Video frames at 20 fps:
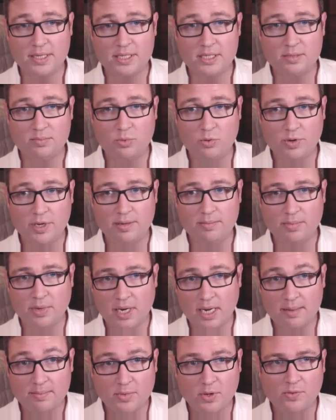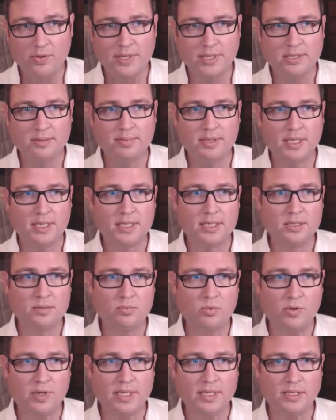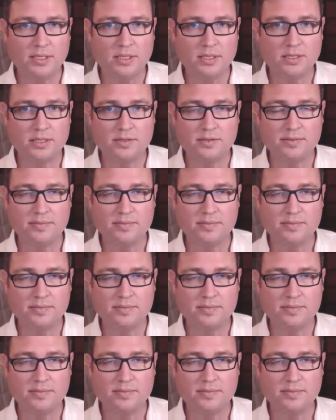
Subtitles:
pick this point, but I'm going to pick this point.